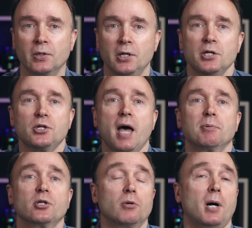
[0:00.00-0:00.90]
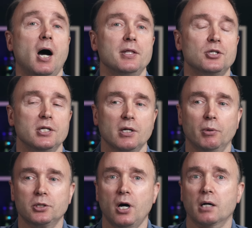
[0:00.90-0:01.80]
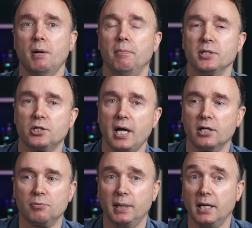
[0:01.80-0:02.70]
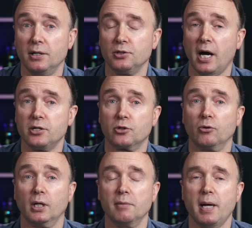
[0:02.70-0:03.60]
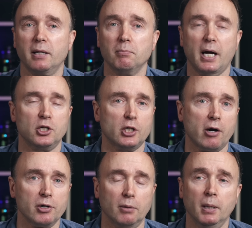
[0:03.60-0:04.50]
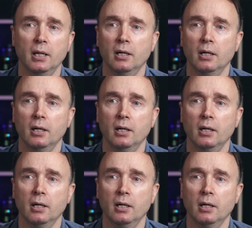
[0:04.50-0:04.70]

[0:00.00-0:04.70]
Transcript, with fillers: In this episode of Behind the Scenes, I want to talk about mistakes because I certainly make my share of them.